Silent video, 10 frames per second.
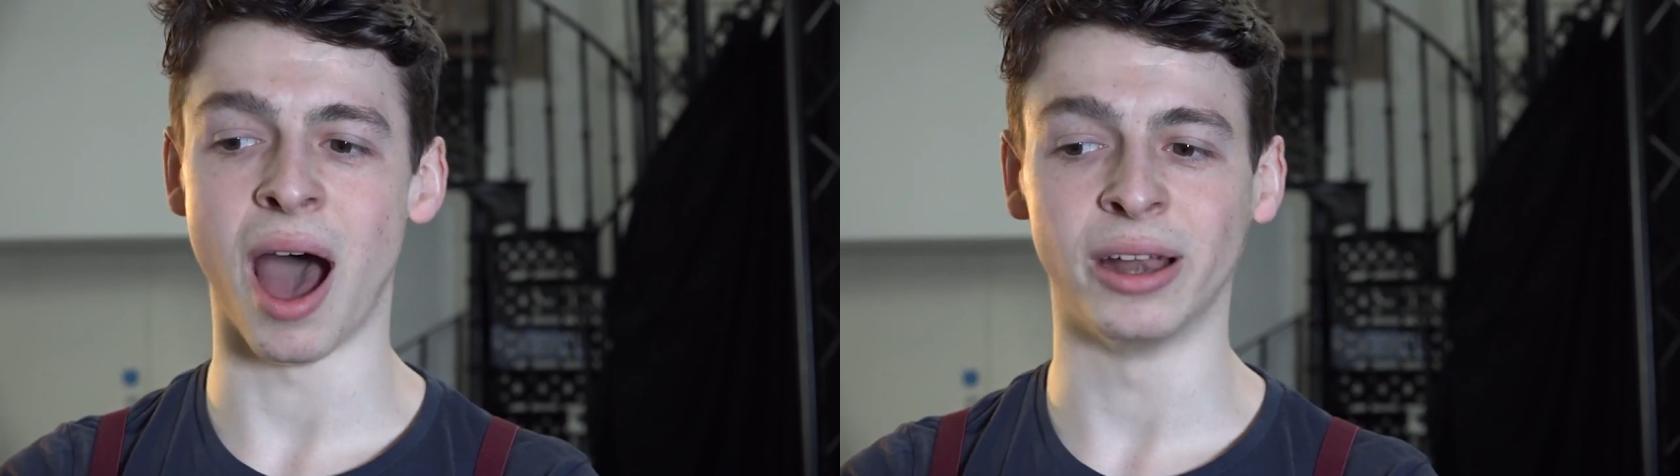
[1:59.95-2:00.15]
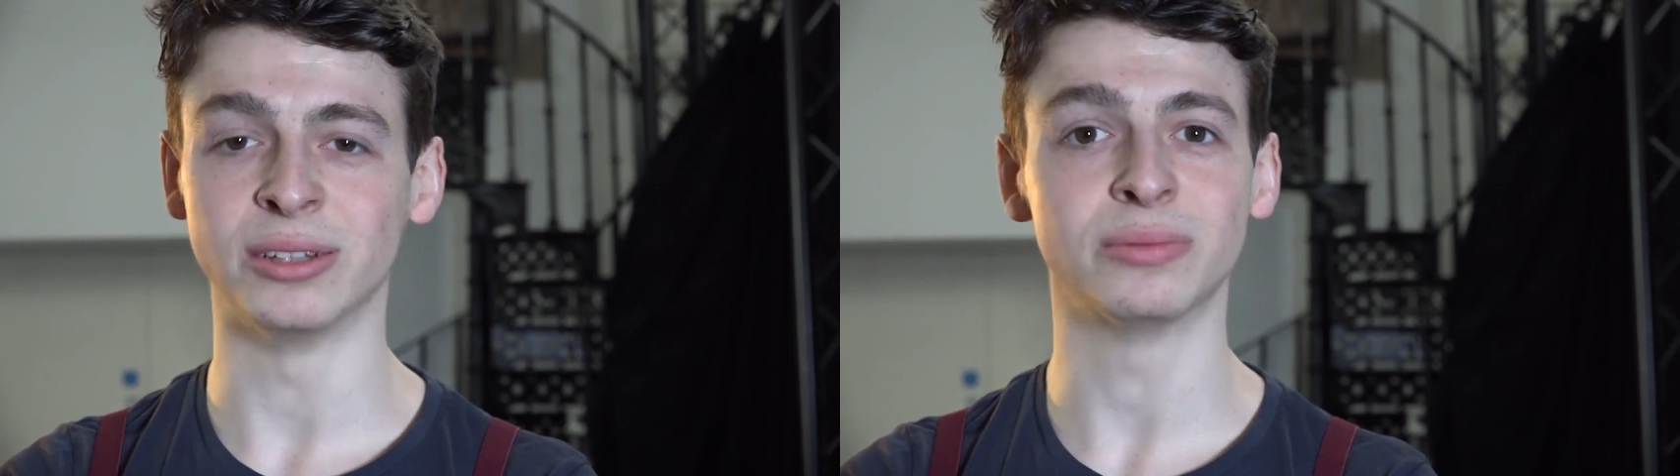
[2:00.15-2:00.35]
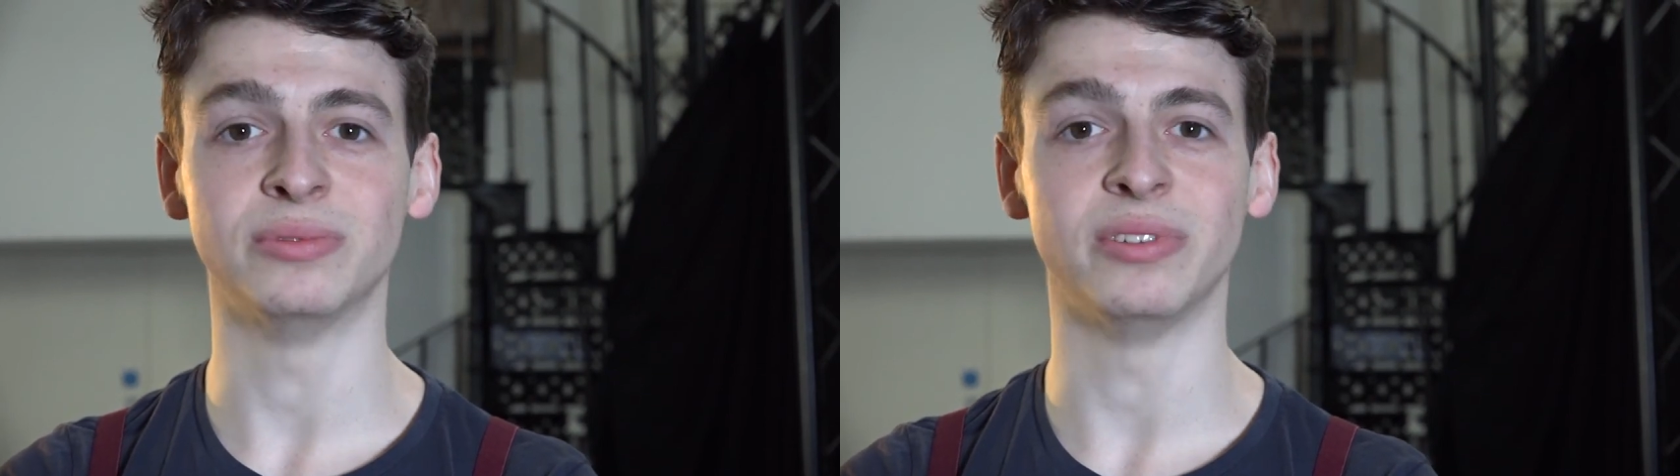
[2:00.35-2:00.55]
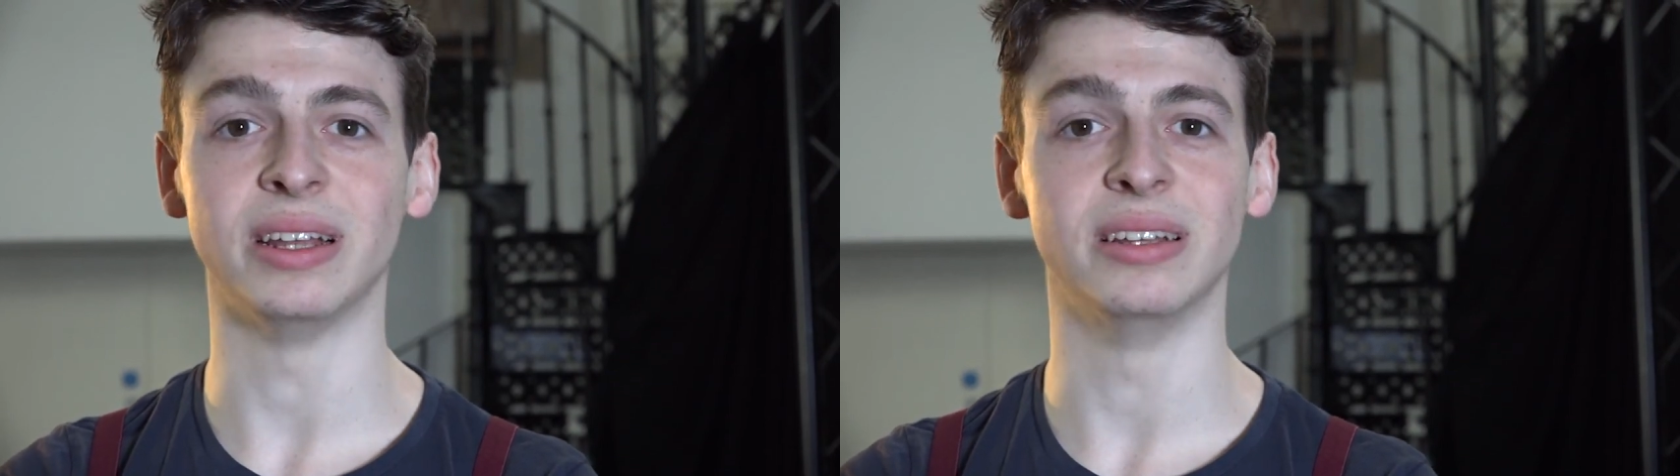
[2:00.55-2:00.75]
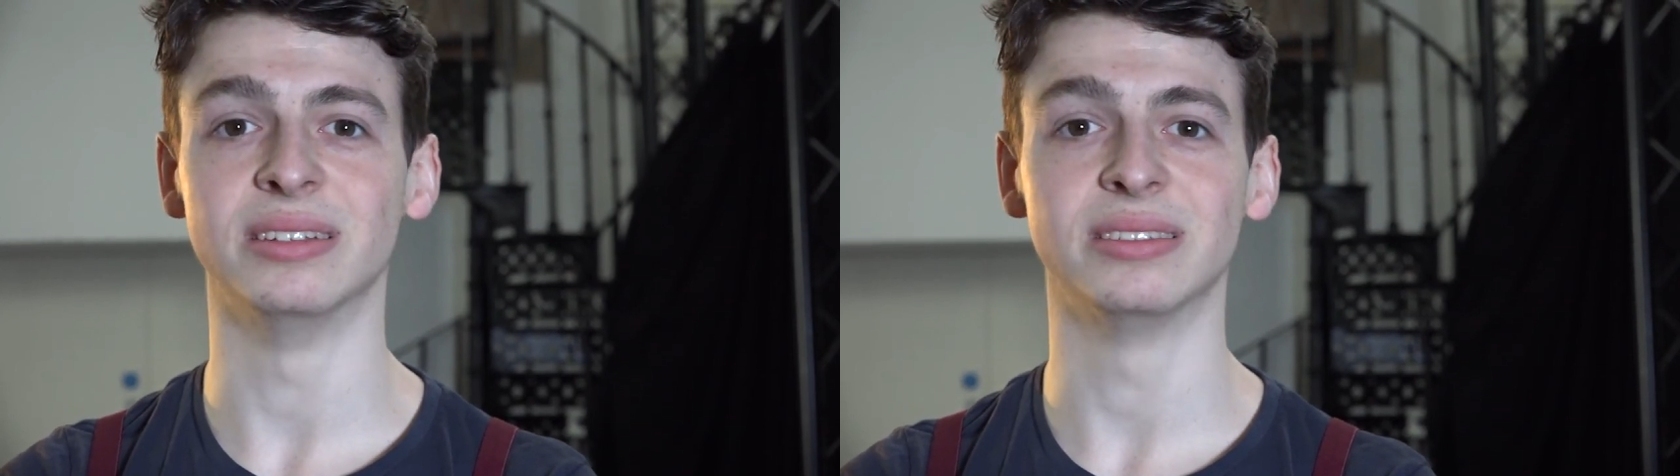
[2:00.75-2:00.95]
And I don't
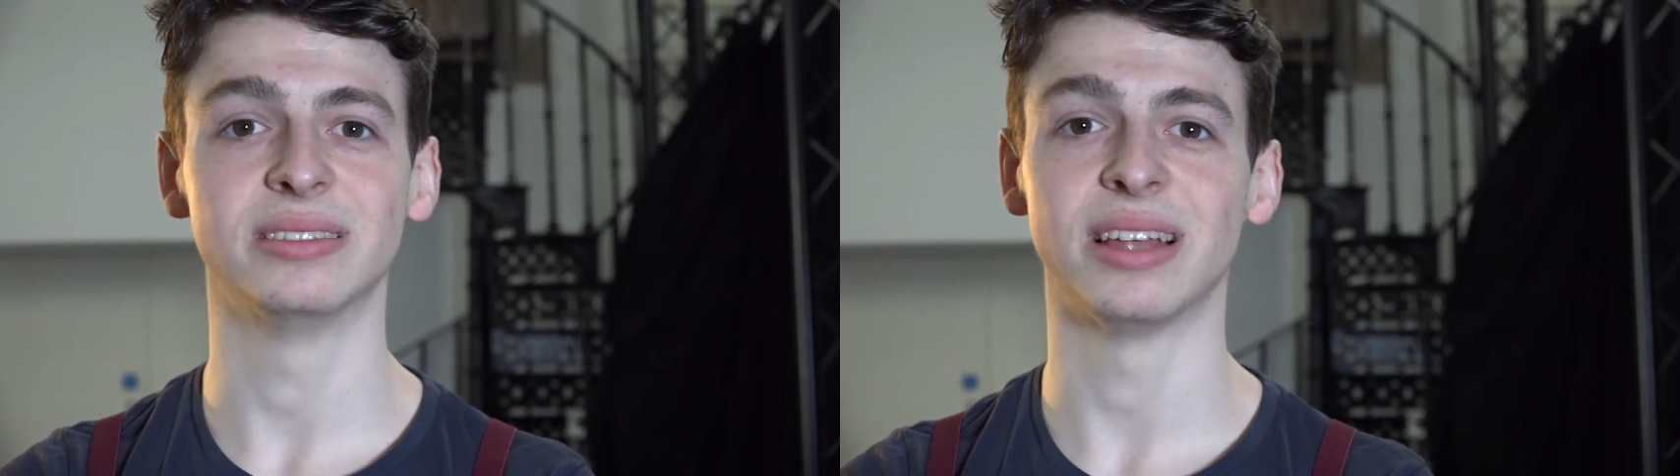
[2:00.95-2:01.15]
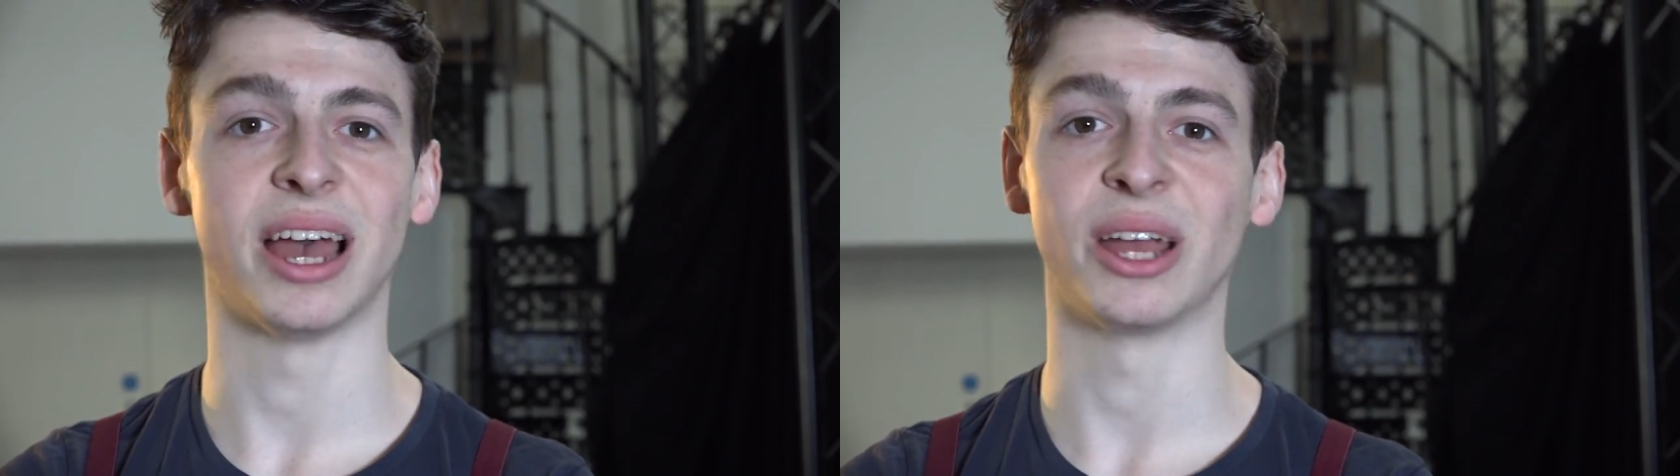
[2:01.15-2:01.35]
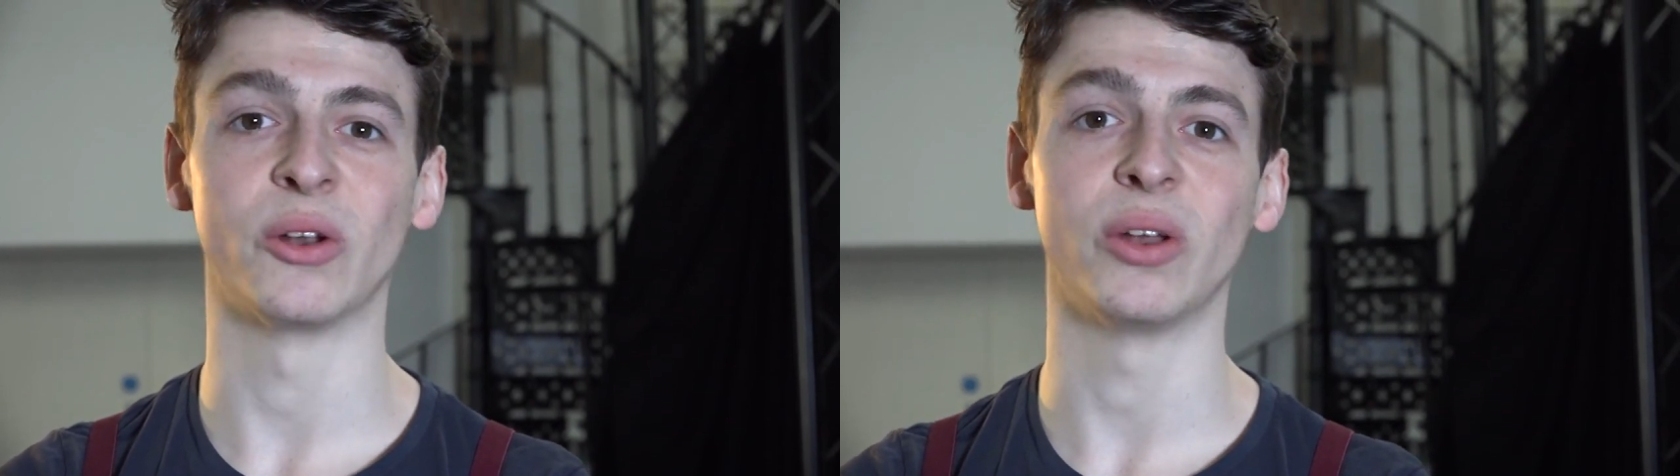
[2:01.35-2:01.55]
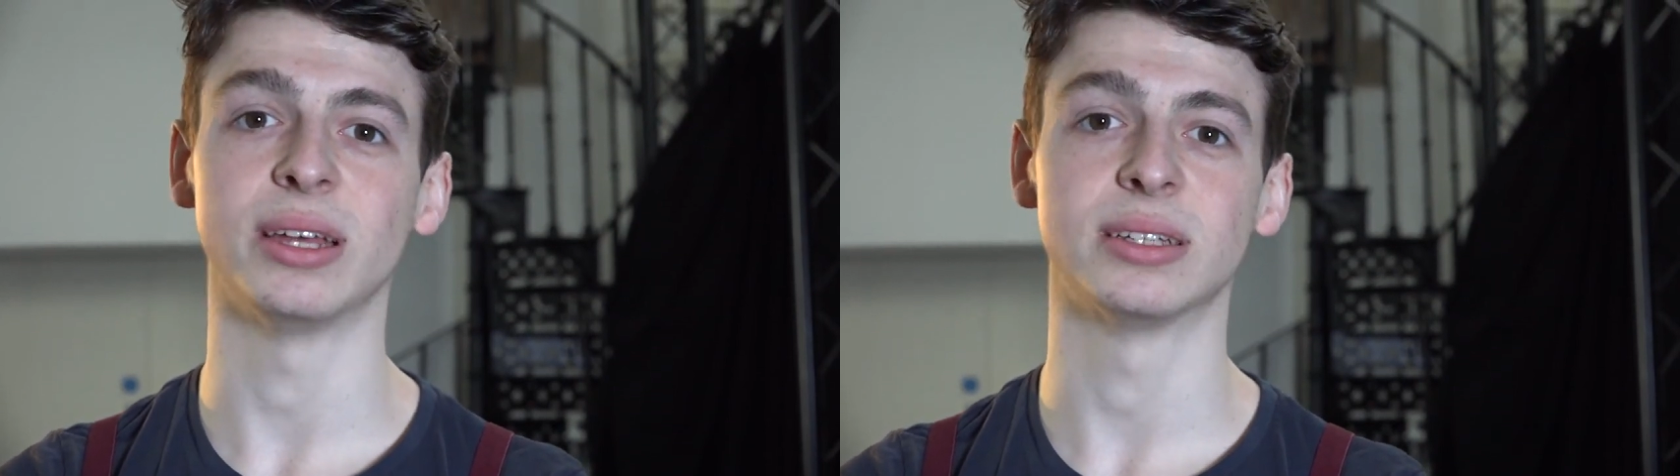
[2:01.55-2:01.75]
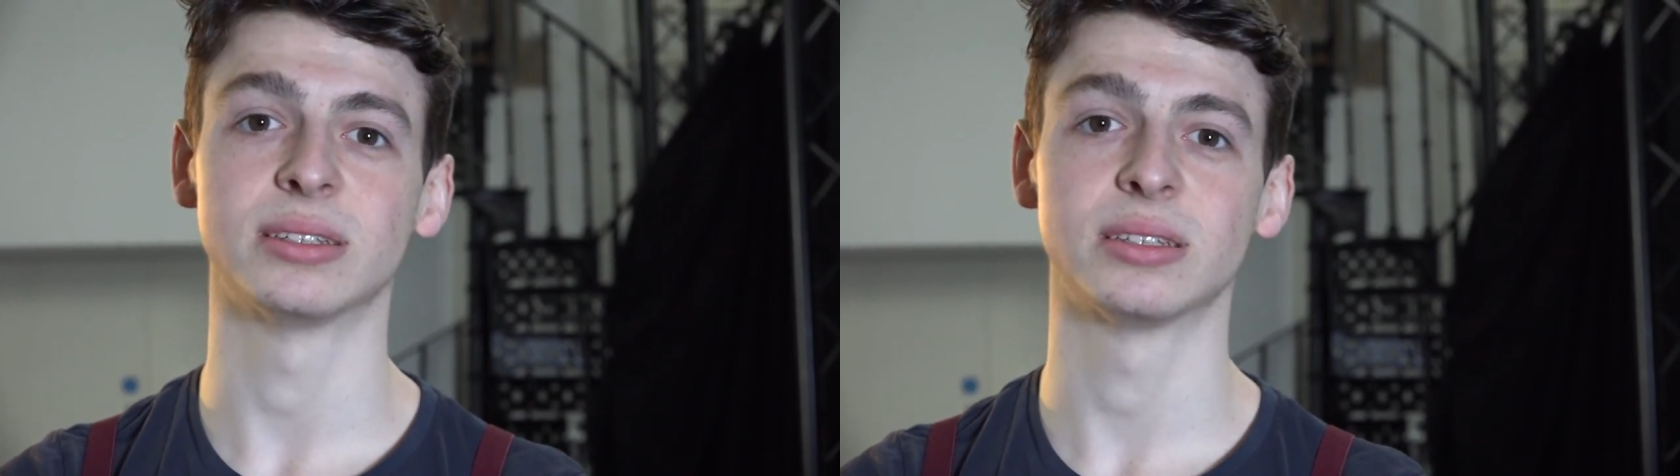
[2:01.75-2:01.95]
feel angry